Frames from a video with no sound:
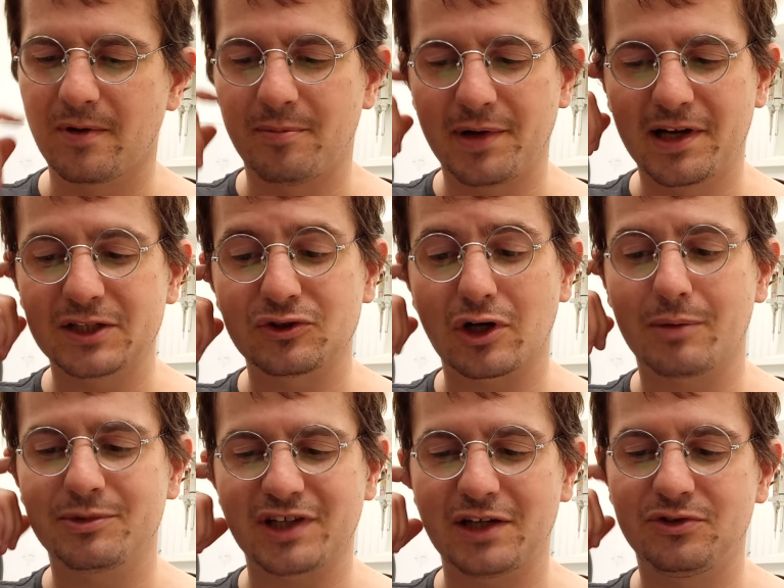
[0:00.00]
because what
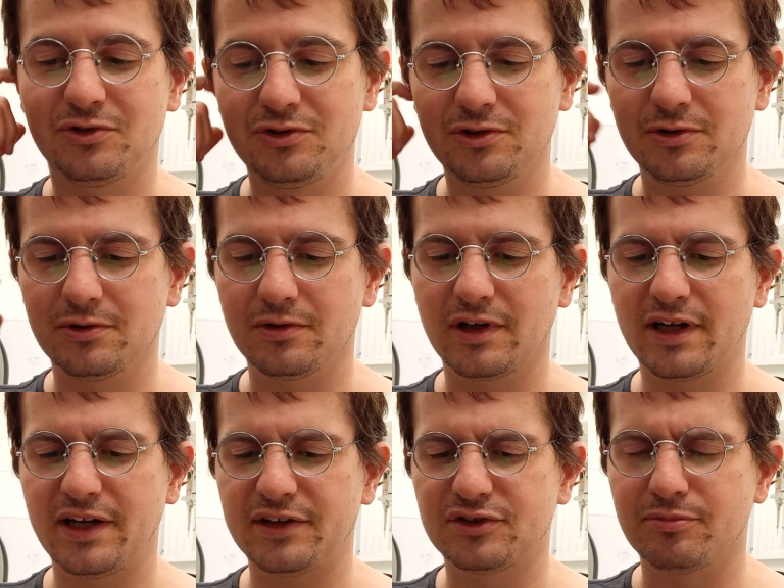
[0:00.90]
I'm trying to do
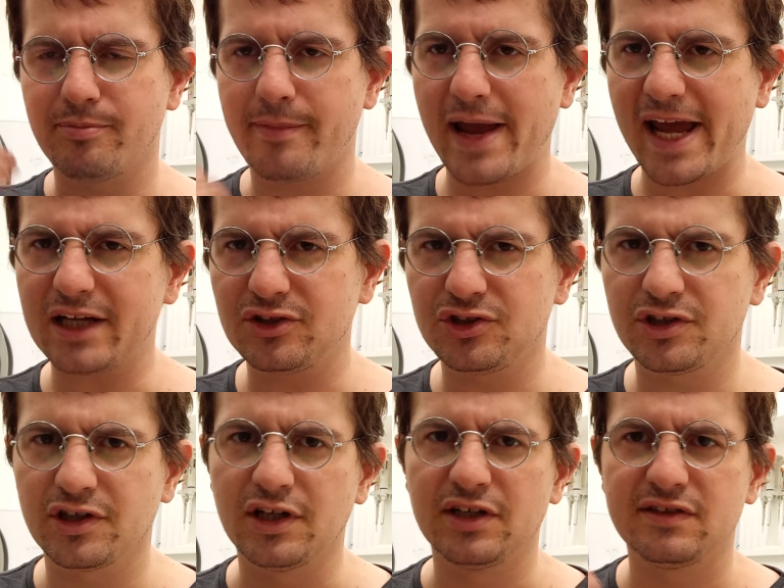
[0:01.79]
is
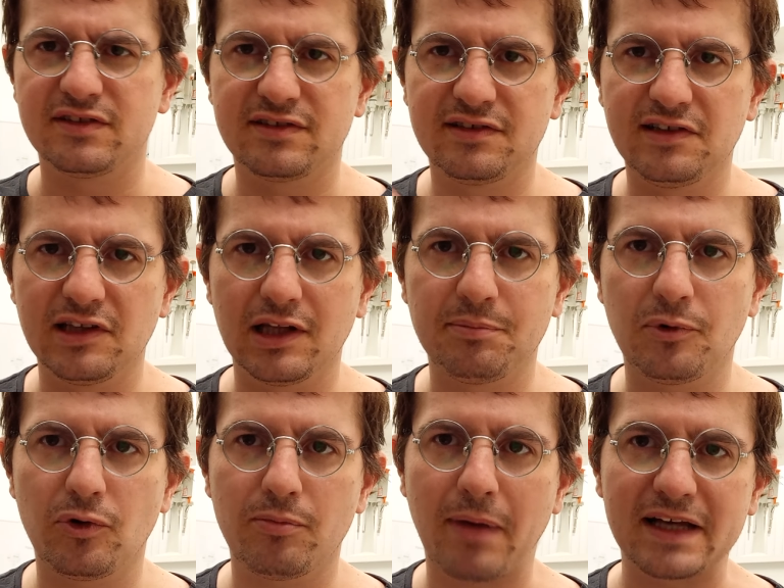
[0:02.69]
match
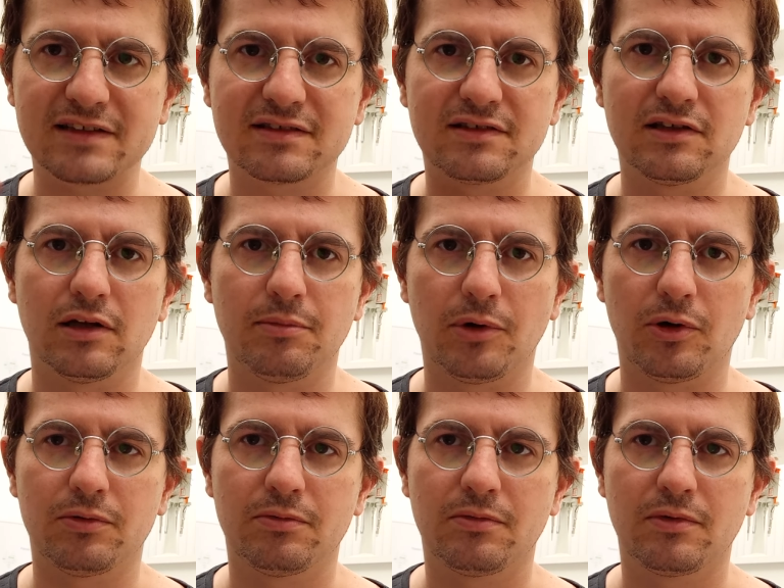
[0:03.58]
syllable by
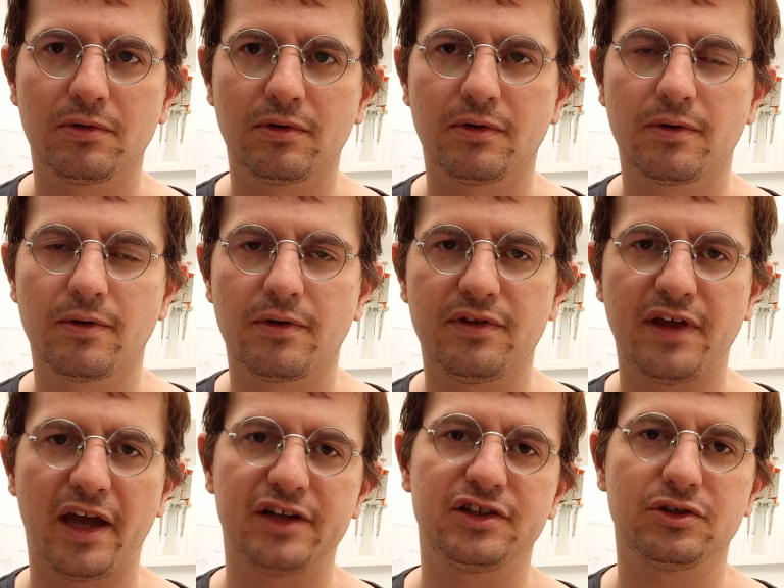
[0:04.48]
syllable
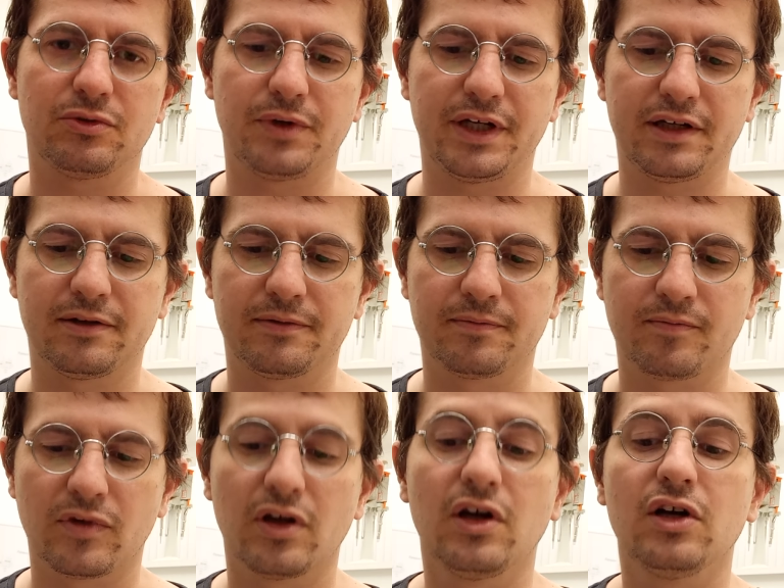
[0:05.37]
the ancient Greek.
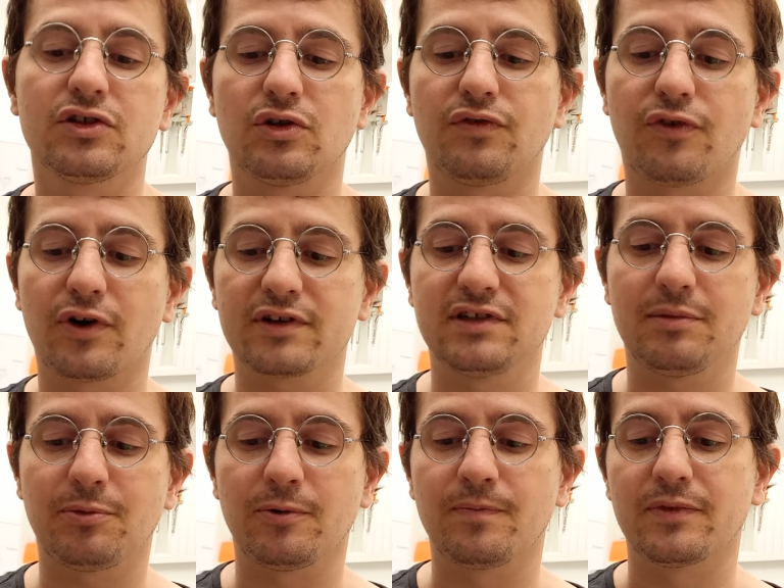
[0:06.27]
So, for
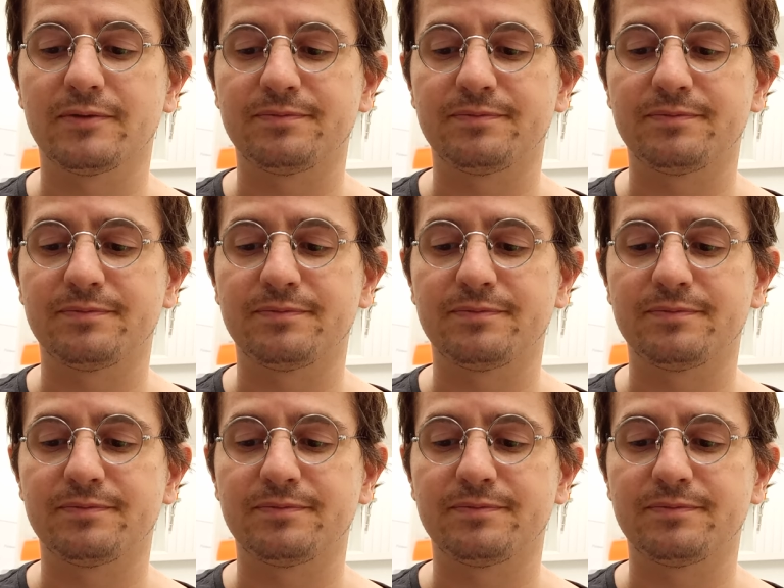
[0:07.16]
example,